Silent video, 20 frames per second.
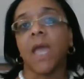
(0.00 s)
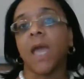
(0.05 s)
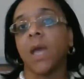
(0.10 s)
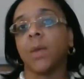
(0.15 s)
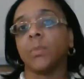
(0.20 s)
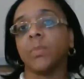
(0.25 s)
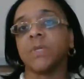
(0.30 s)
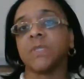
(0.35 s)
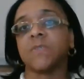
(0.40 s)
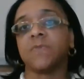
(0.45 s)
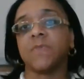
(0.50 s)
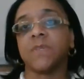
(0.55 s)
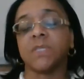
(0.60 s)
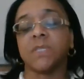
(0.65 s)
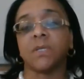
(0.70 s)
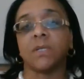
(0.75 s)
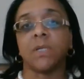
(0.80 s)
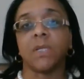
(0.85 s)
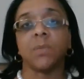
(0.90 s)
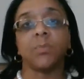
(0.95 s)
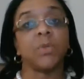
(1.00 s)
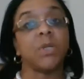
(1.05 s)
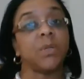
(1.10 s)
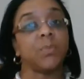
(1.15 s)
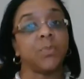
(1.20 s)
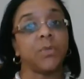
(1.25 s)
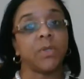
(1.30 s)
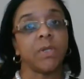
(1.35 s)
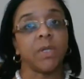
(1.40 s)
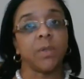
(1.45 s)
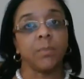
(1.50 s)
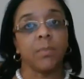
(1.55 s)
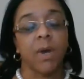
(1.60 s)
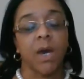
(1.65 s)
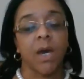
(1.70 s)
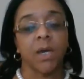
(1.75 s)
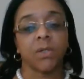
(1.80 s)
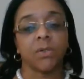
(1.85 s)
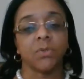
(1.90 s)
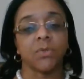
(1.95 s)
and must physically manipulate
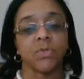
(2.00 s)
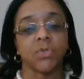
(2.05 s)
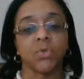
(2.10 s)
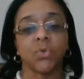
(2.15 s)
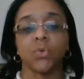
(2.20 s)
models